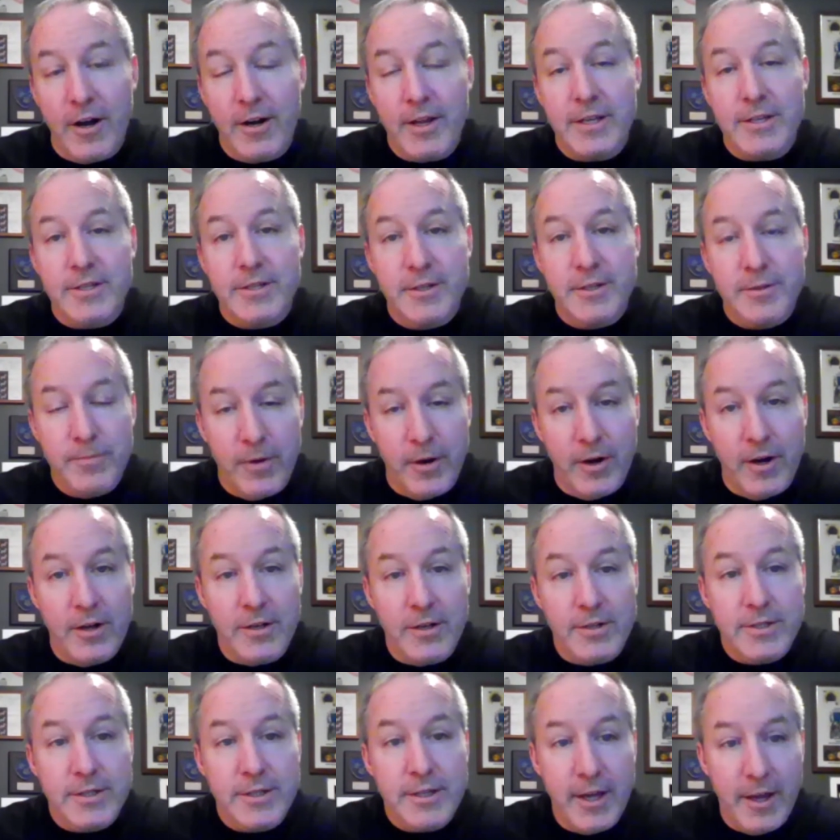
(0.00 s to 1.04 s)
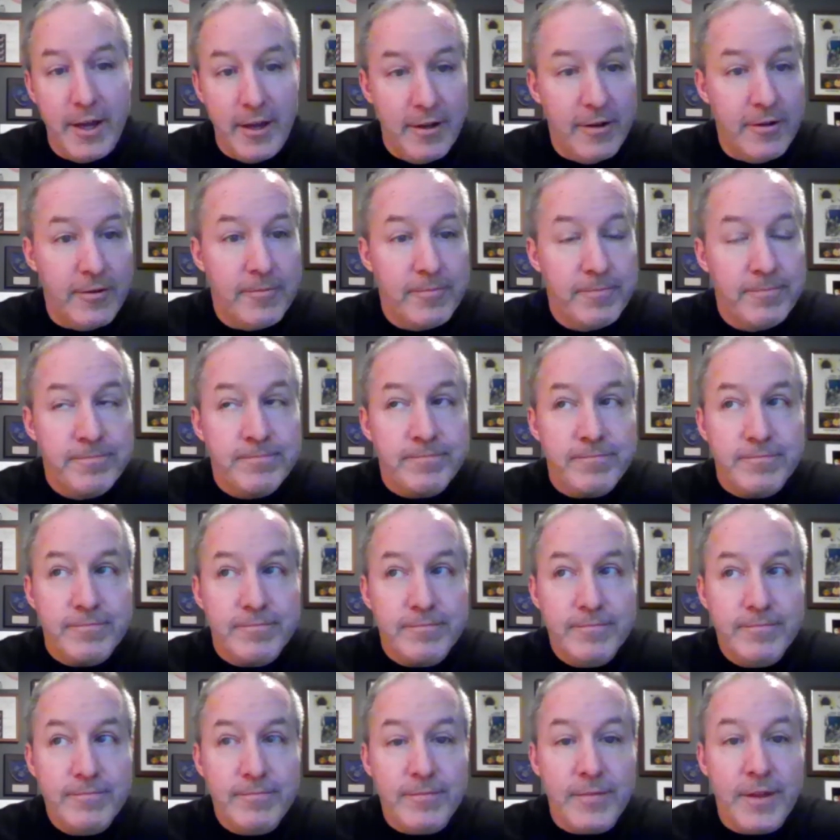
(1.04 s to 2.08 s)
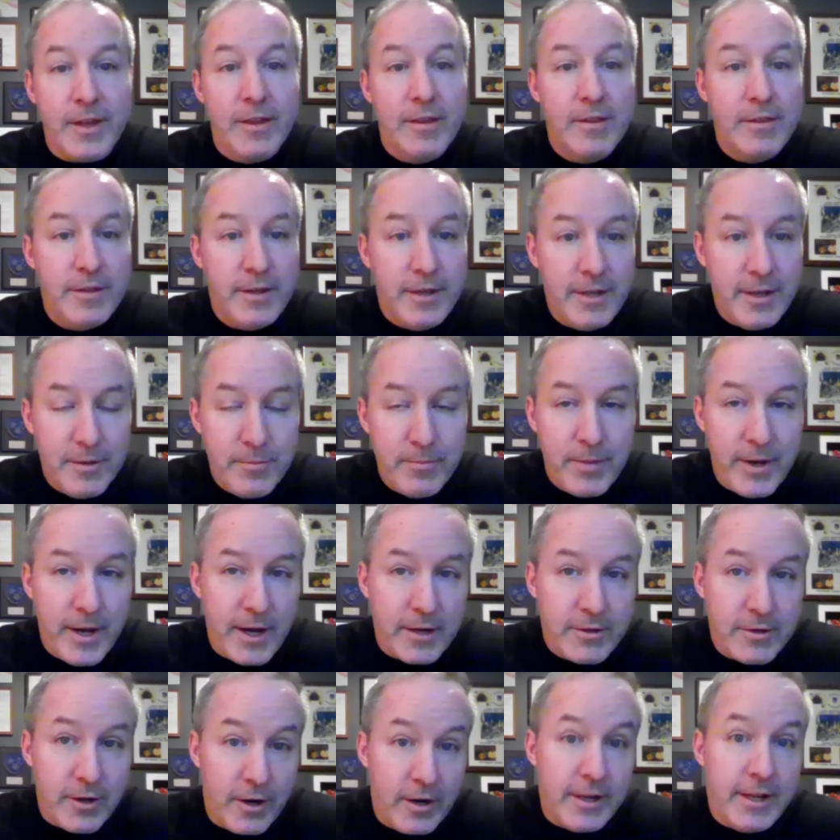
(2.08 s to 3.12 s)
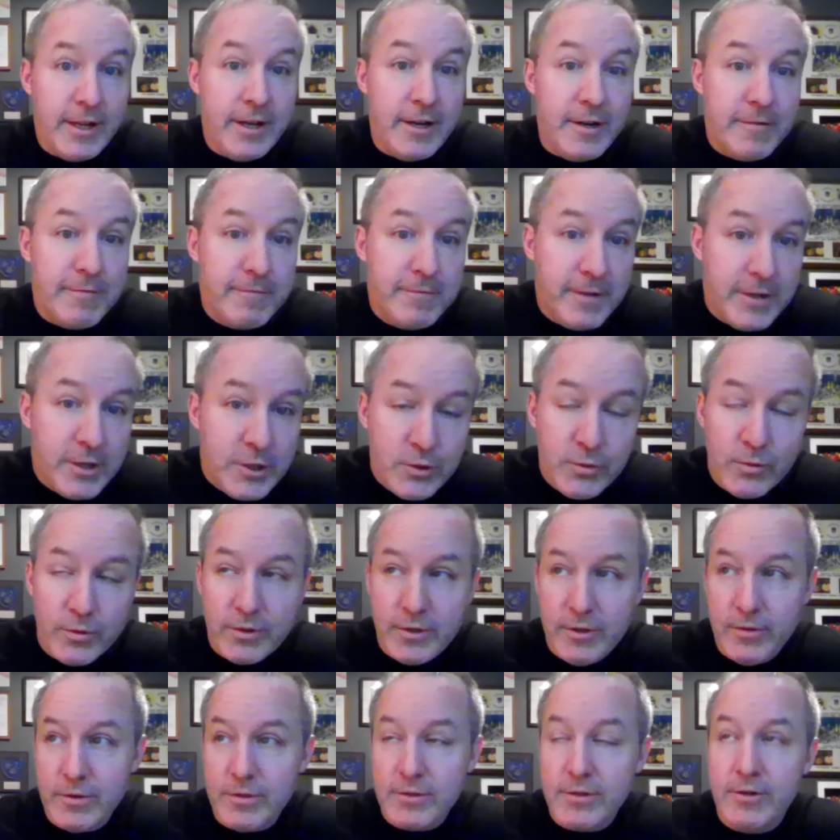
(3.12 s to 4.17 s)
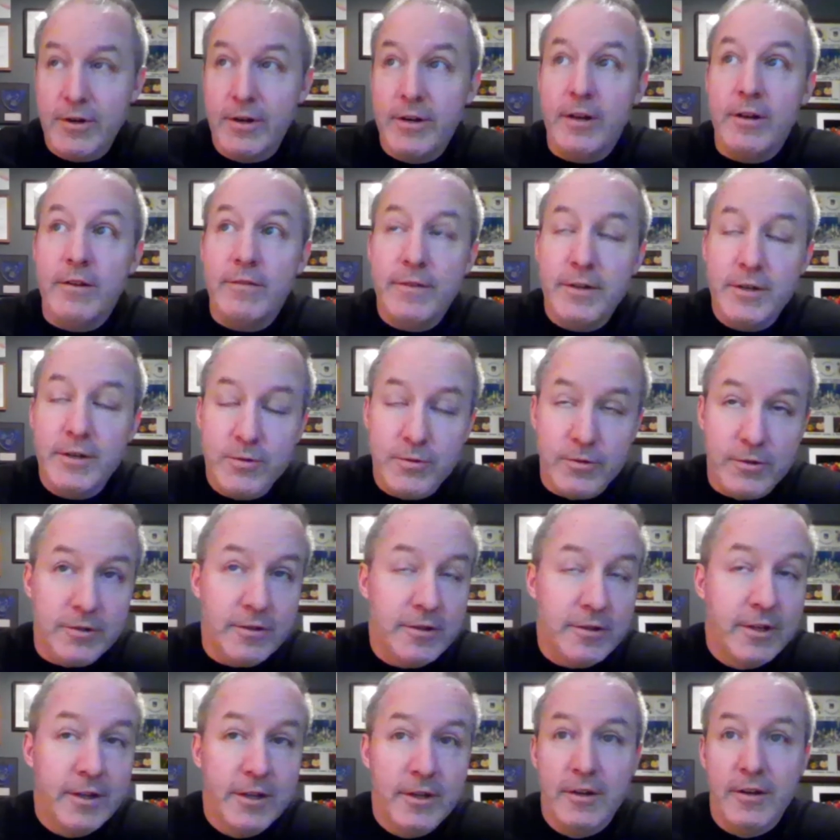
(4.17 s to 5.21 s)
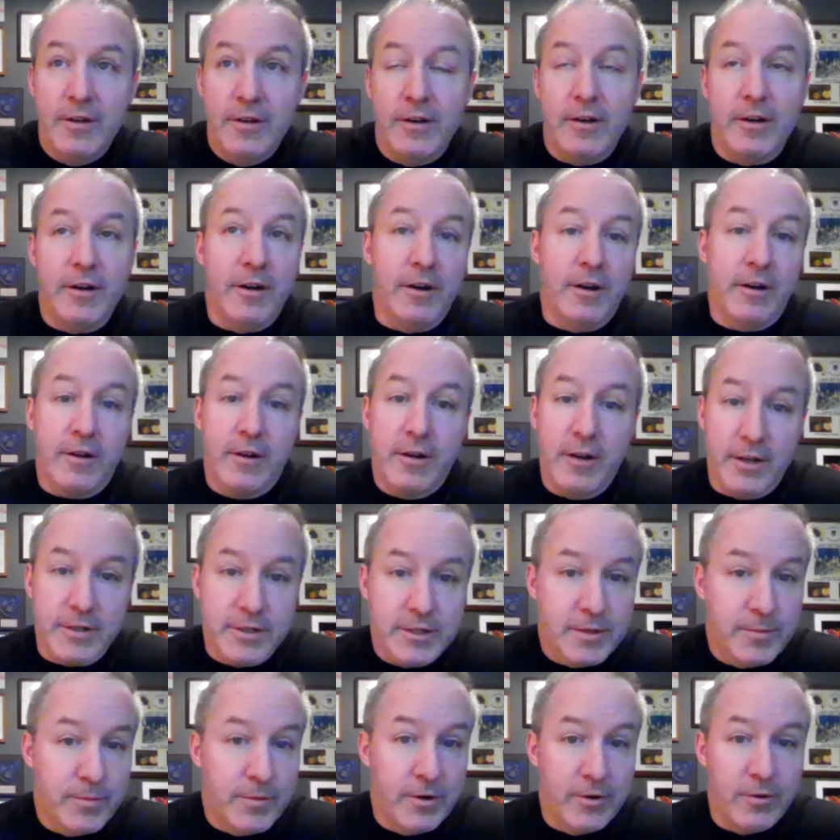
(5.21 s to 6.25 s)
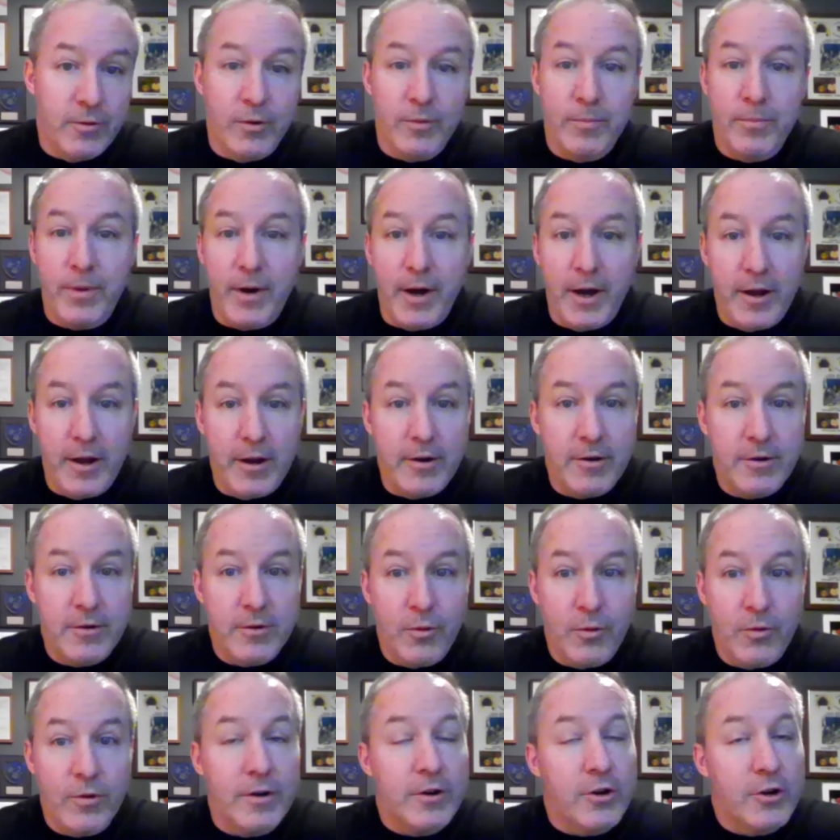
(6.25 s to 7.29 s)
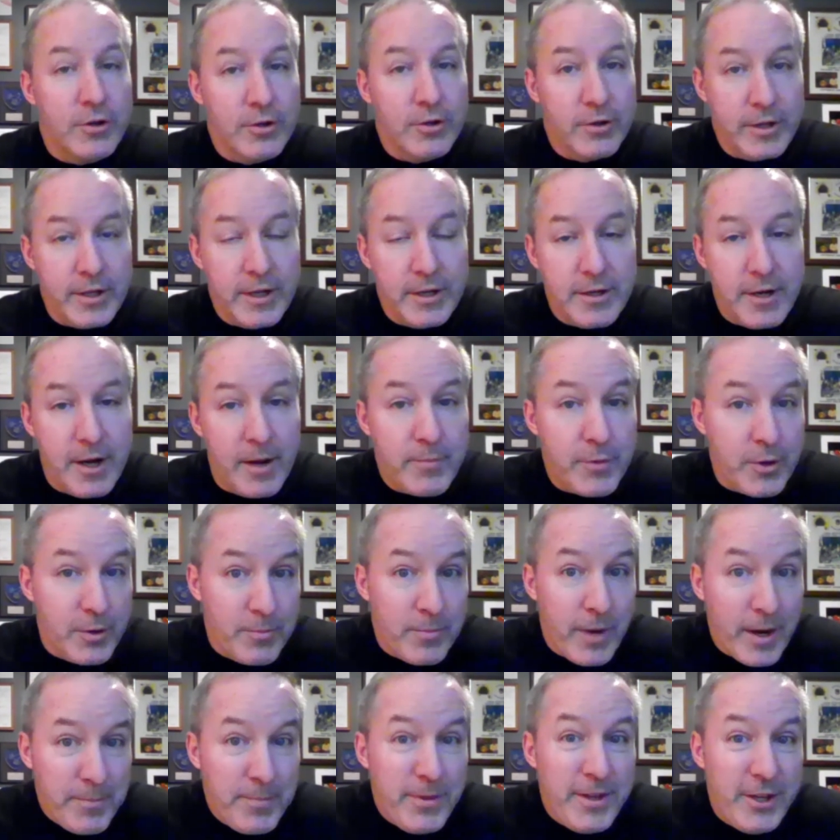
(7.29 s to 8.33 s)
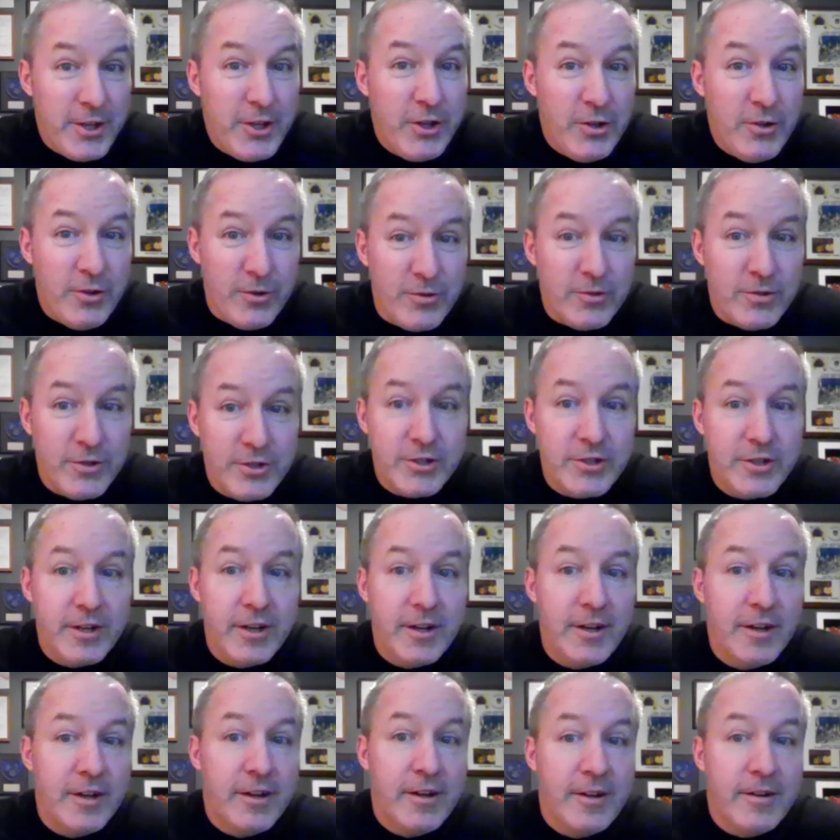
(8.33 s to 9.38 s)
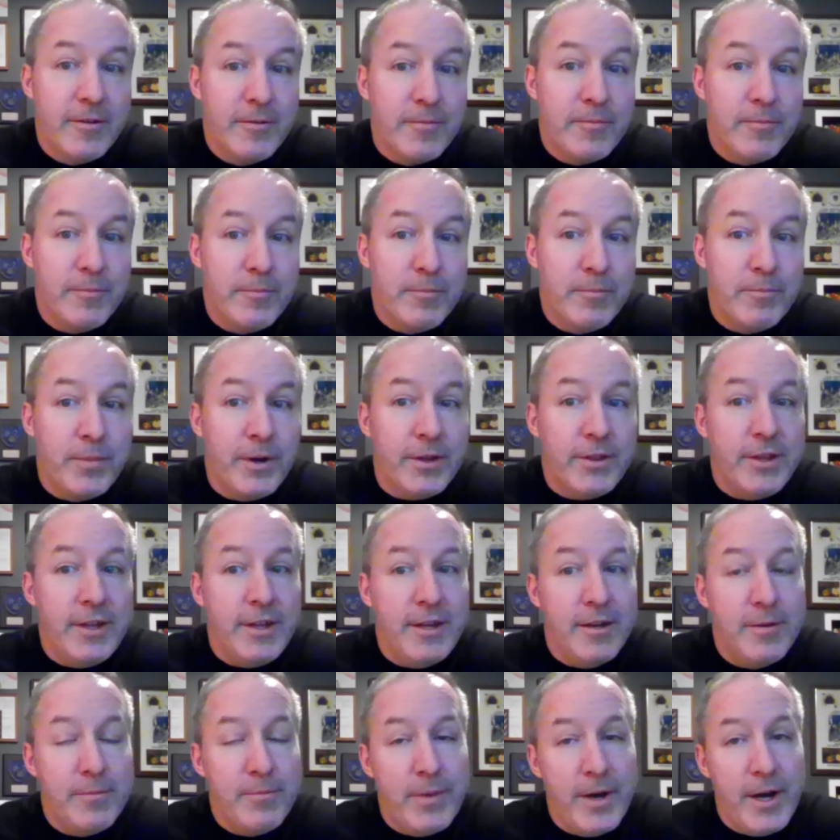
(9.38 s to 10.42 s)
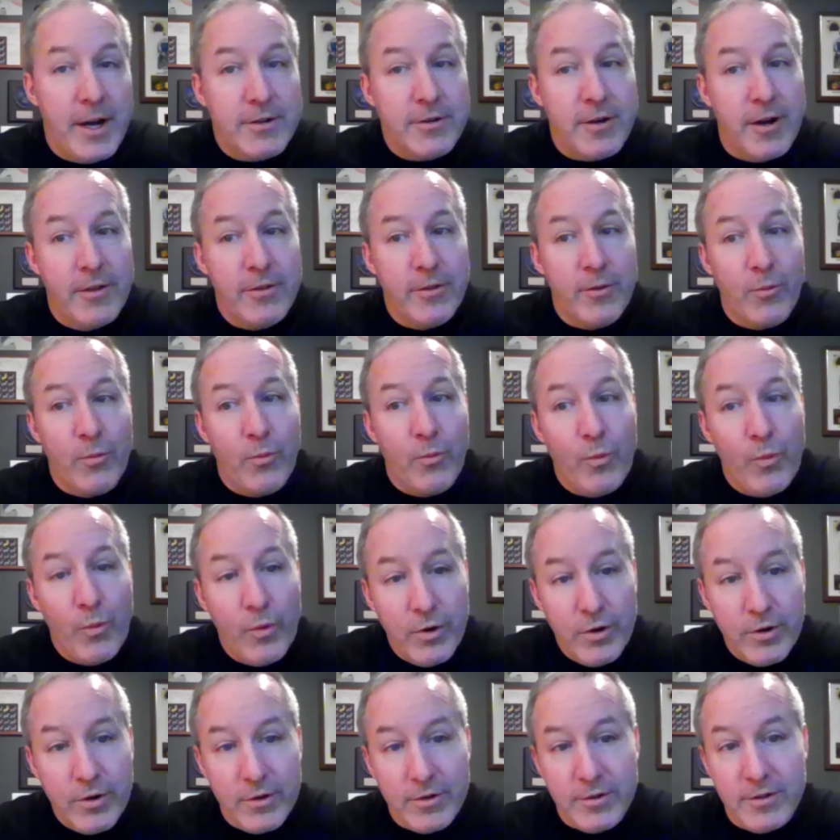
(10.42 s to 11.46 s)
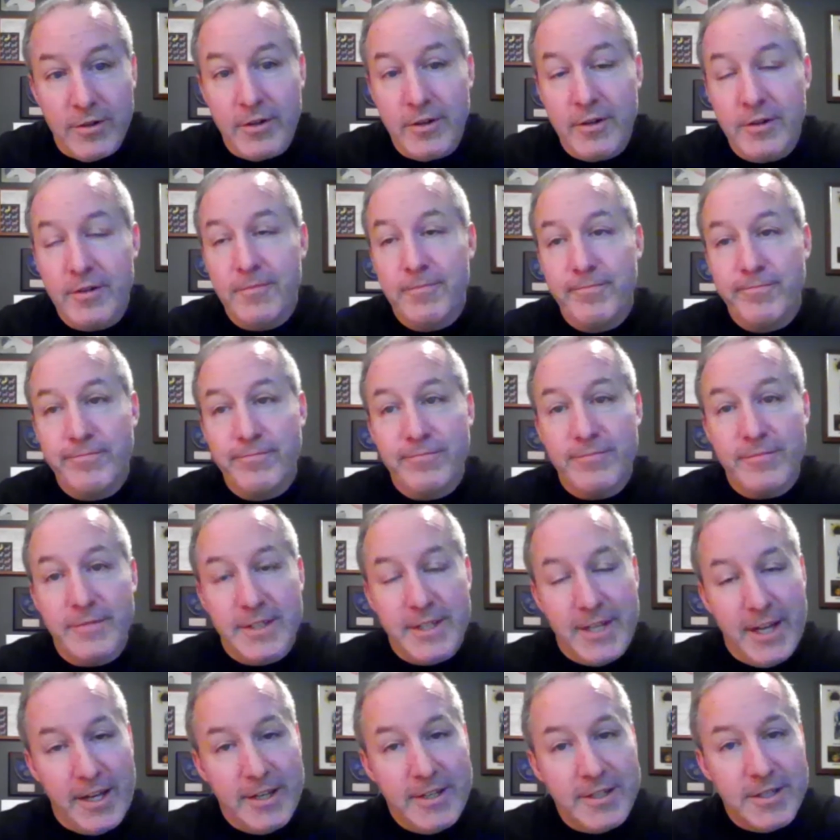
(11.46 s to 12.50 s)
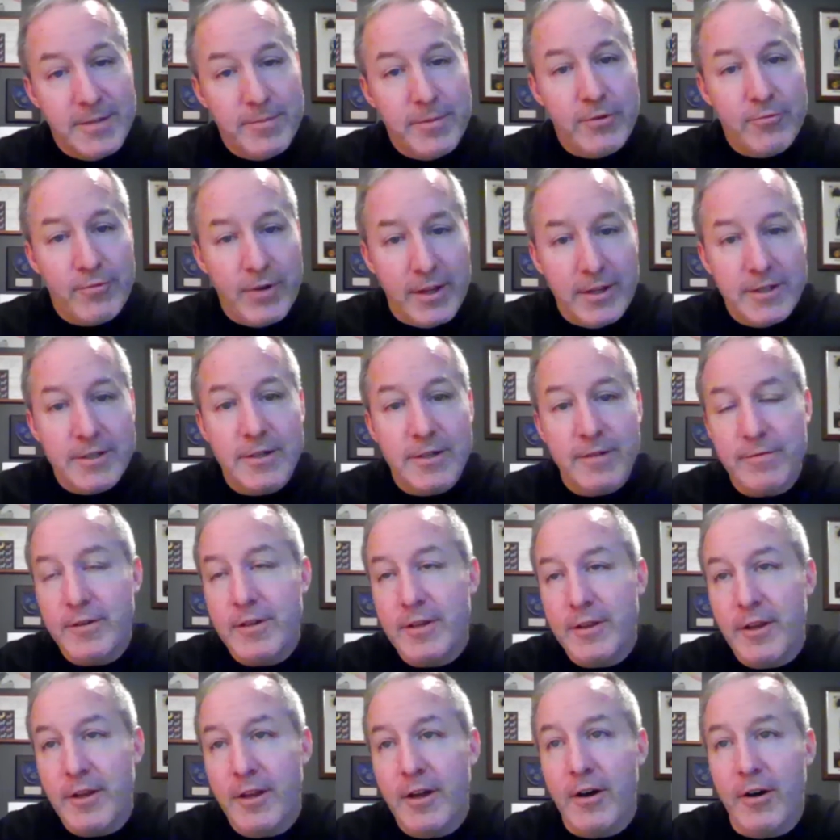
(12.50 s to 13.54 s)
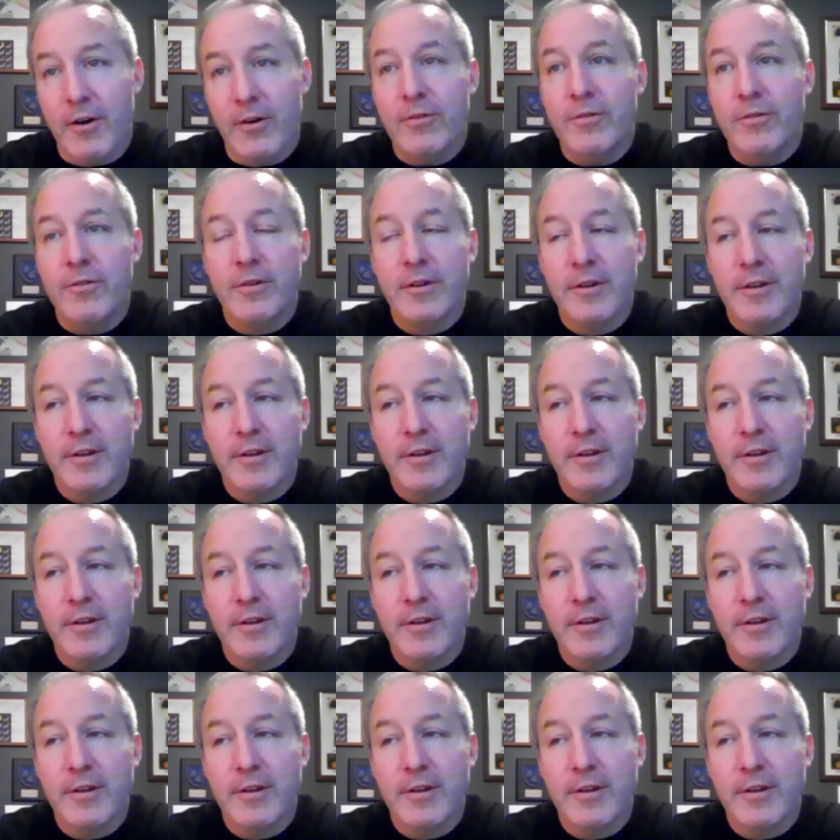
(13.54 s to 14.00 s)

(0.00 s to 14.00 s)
a small scale. The impact on an individual user, an individual customer or buyer or an early adopter might be huge, but the impact on the world tends to be relatively low